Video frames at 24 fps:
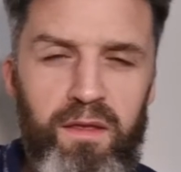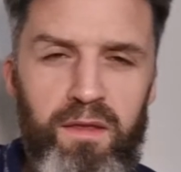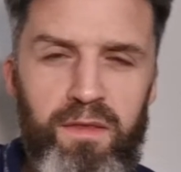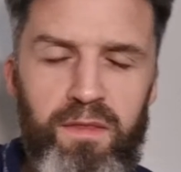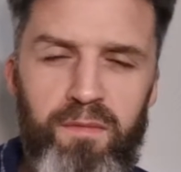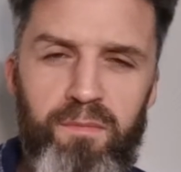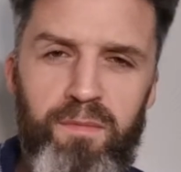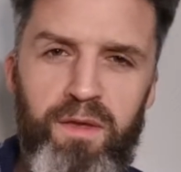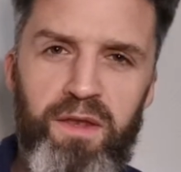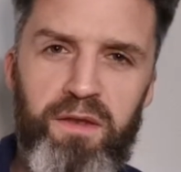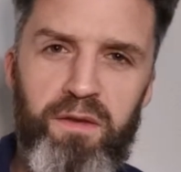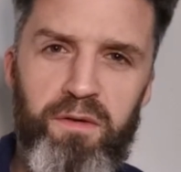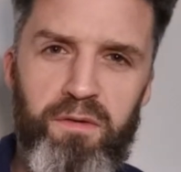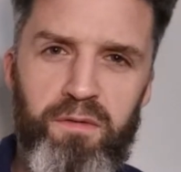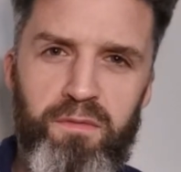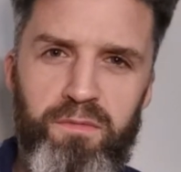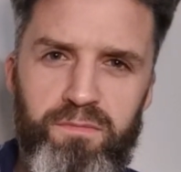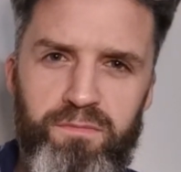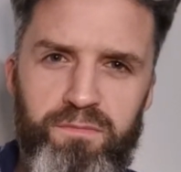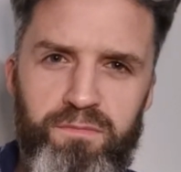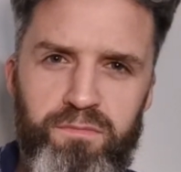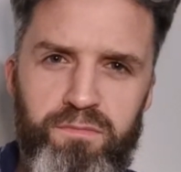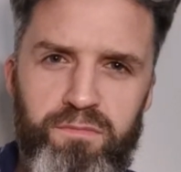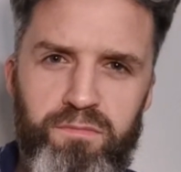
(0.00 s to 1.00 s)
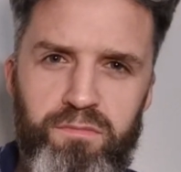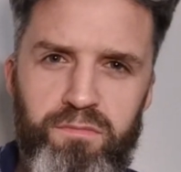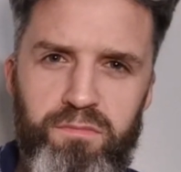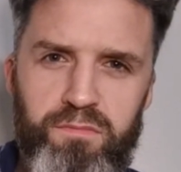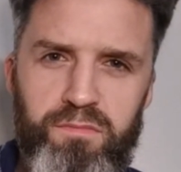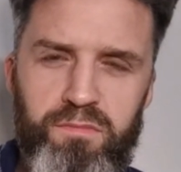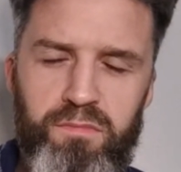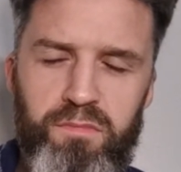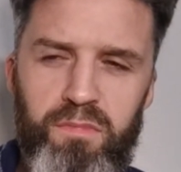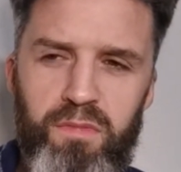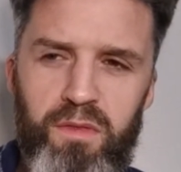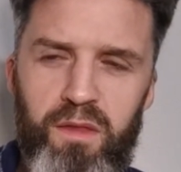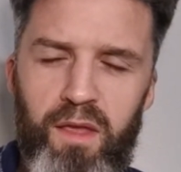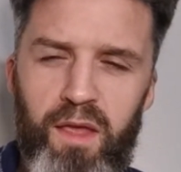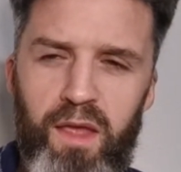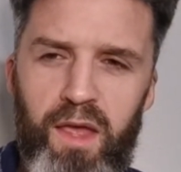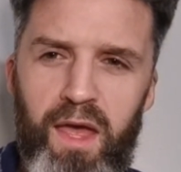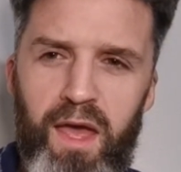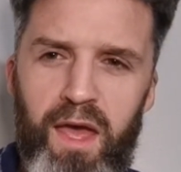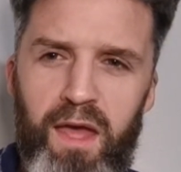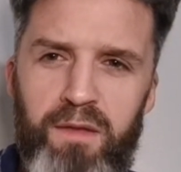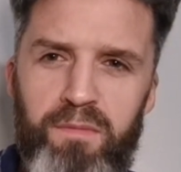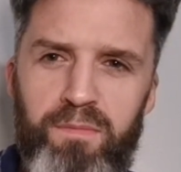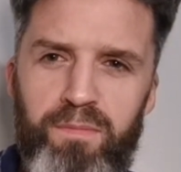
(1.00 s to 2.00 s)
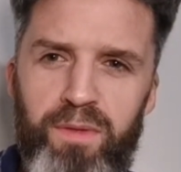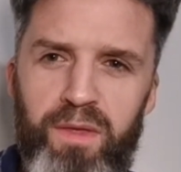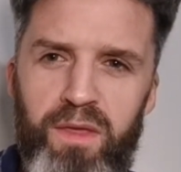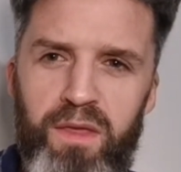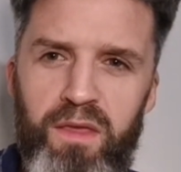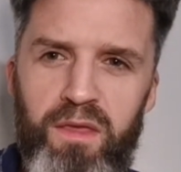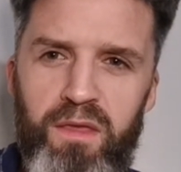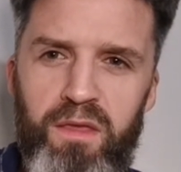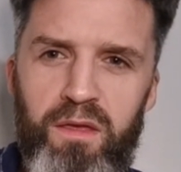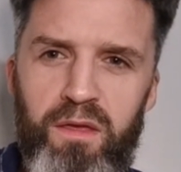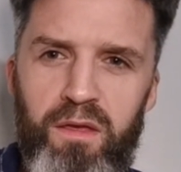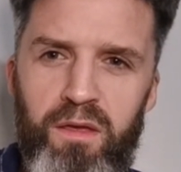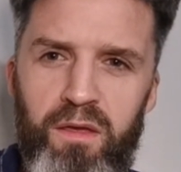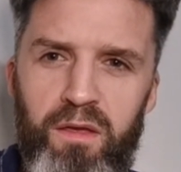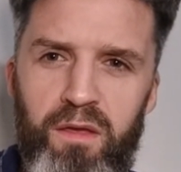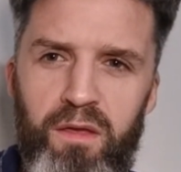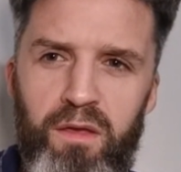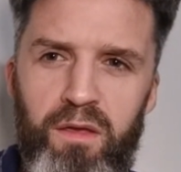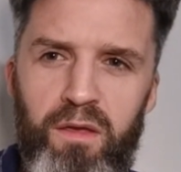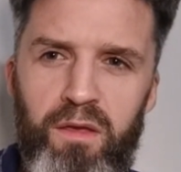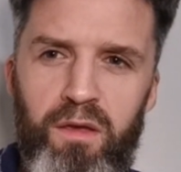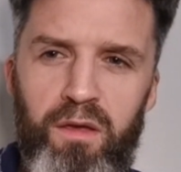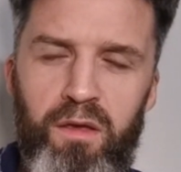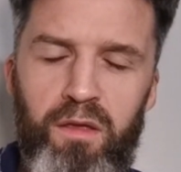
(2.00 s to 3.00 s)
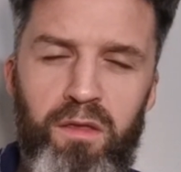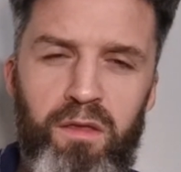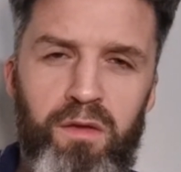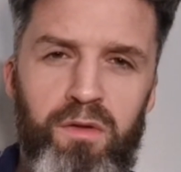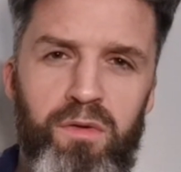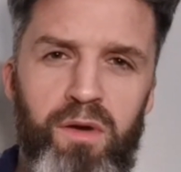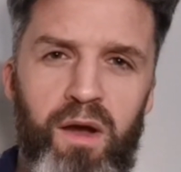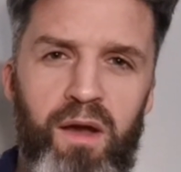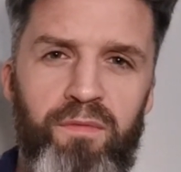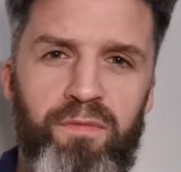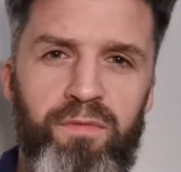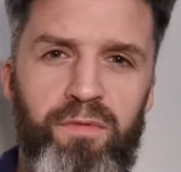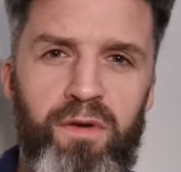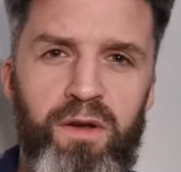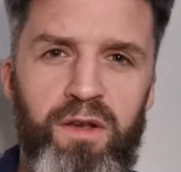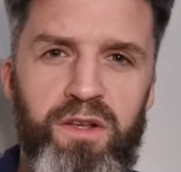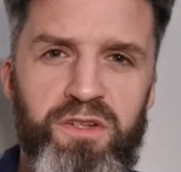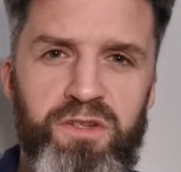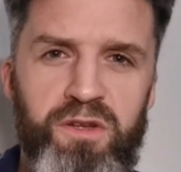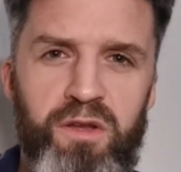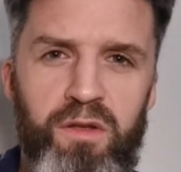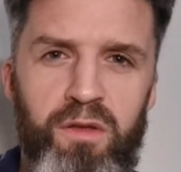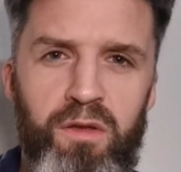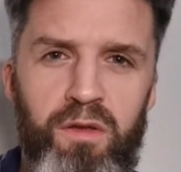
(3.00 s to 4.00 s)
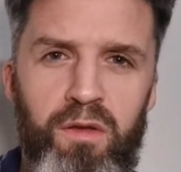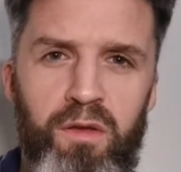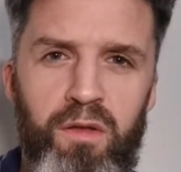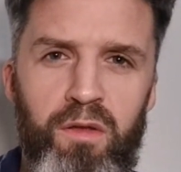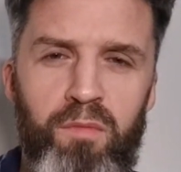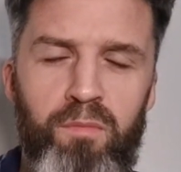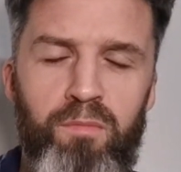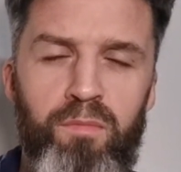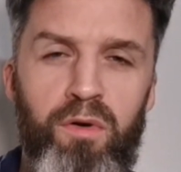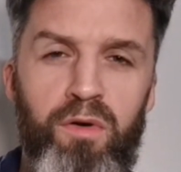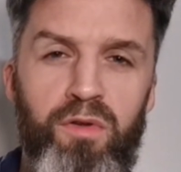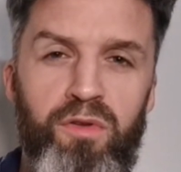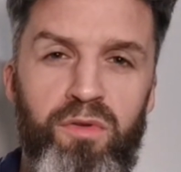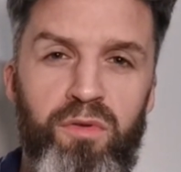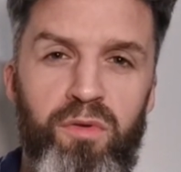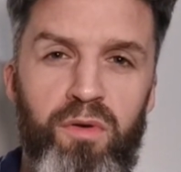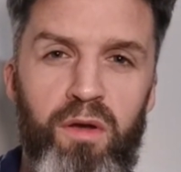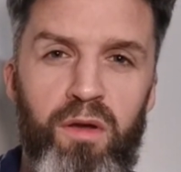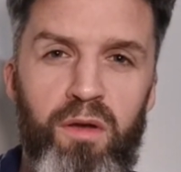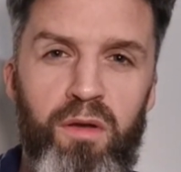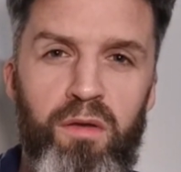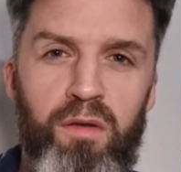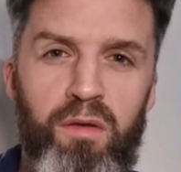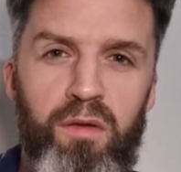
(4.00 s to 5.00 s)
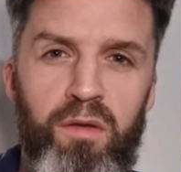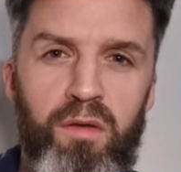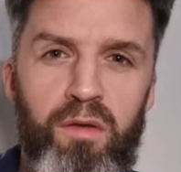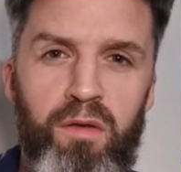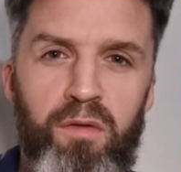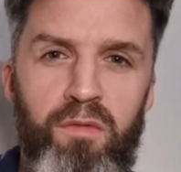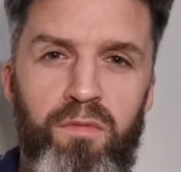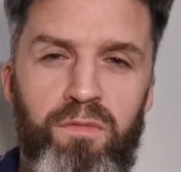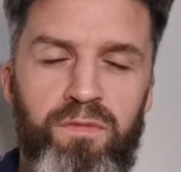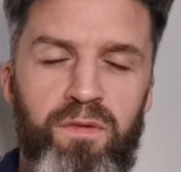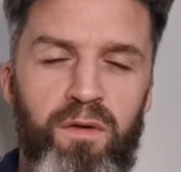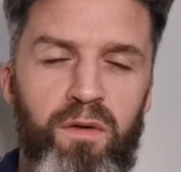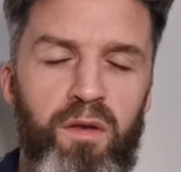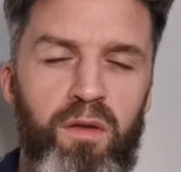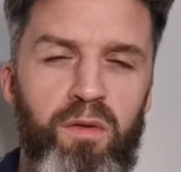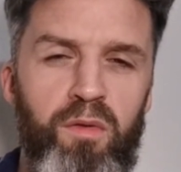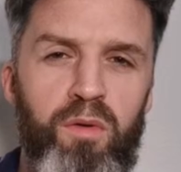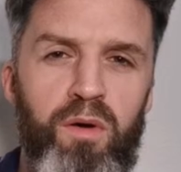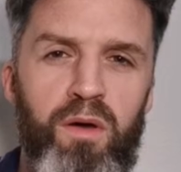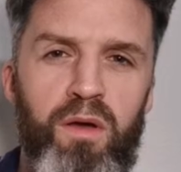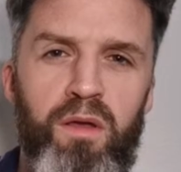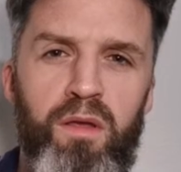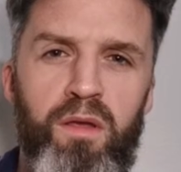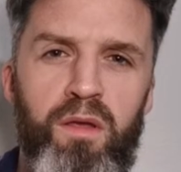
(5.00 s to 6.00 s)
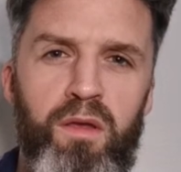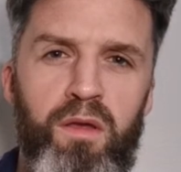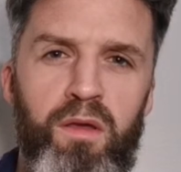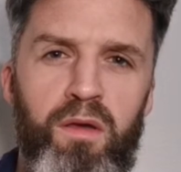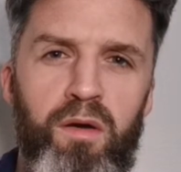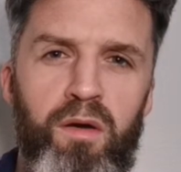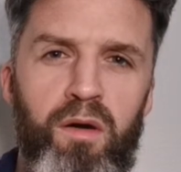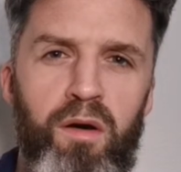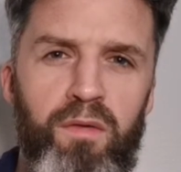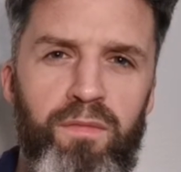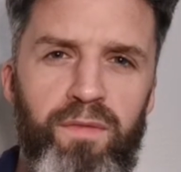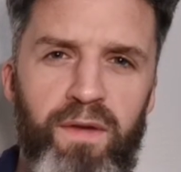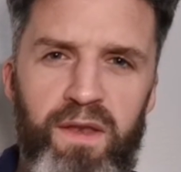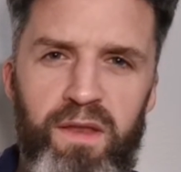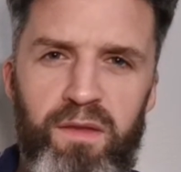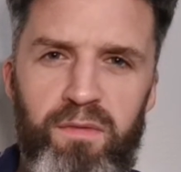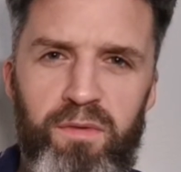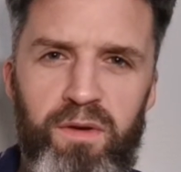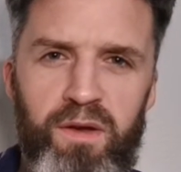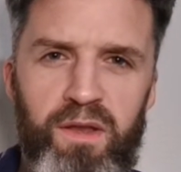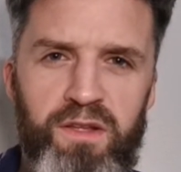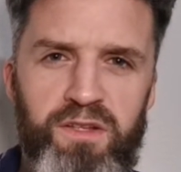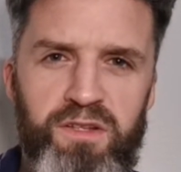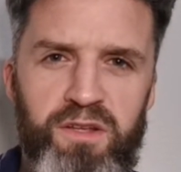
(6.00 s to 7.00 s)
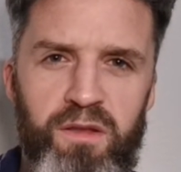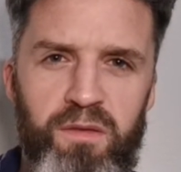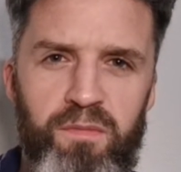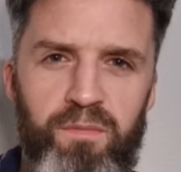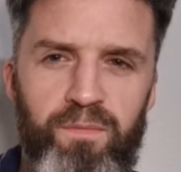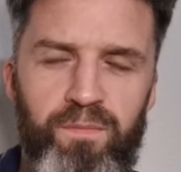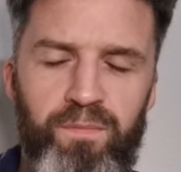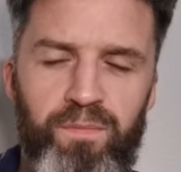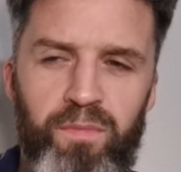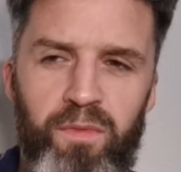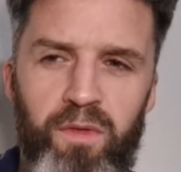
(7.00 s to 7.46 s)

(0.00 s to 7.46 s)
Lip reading: in the middle and be your average moderate follower of any religion.